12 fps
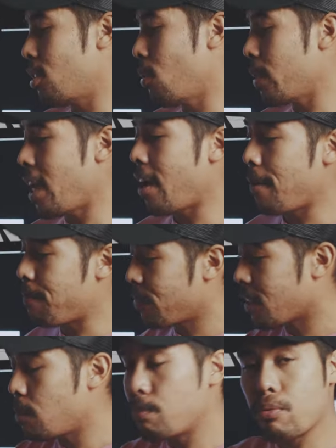So yeah,
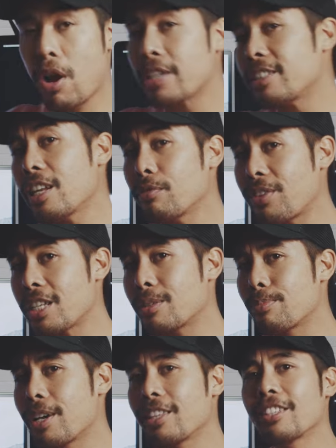pricey
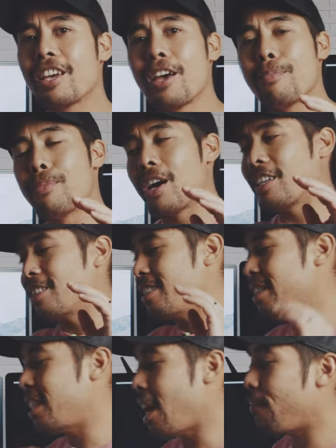investment, but
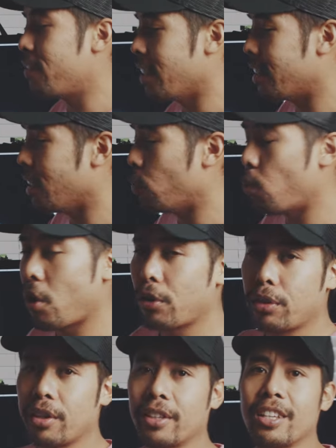definitely
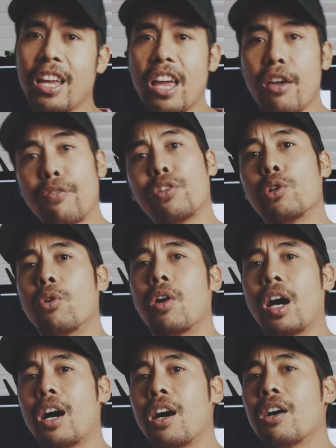worth it if you
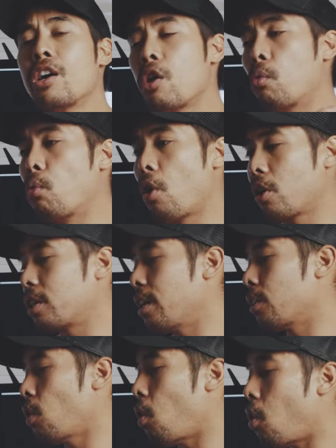are
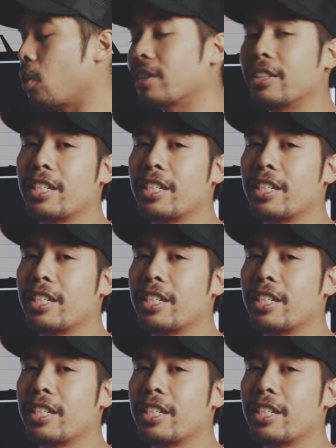working on a